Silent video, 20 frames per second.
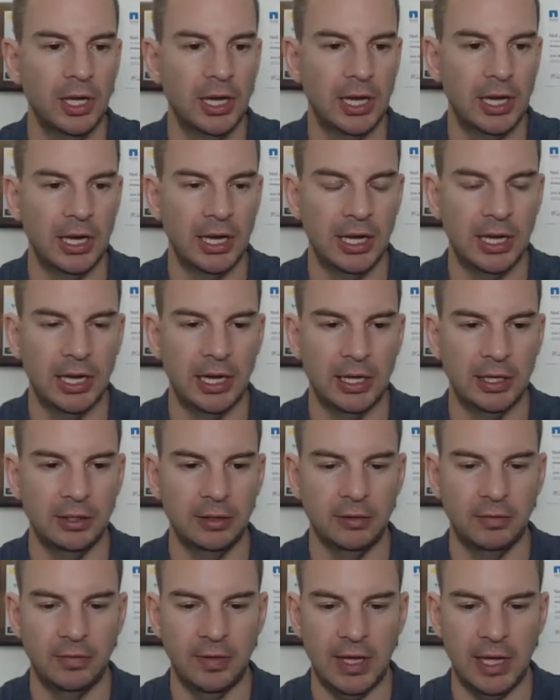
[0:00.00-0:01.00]

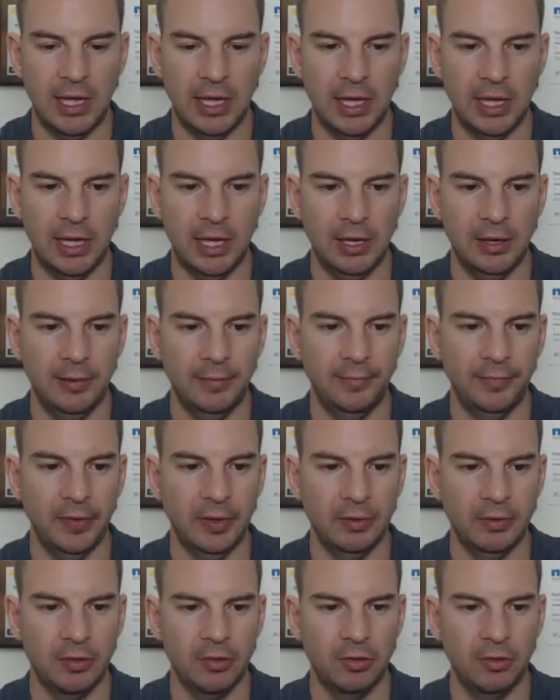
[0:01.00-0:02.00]
and
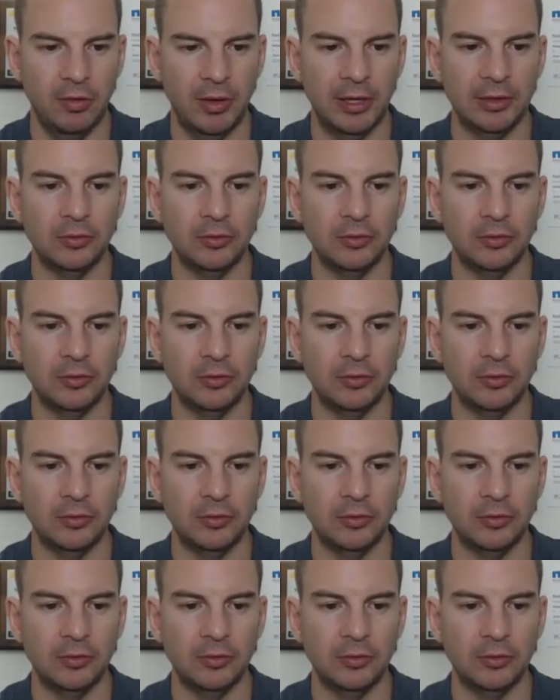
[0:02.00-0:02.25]
then let's do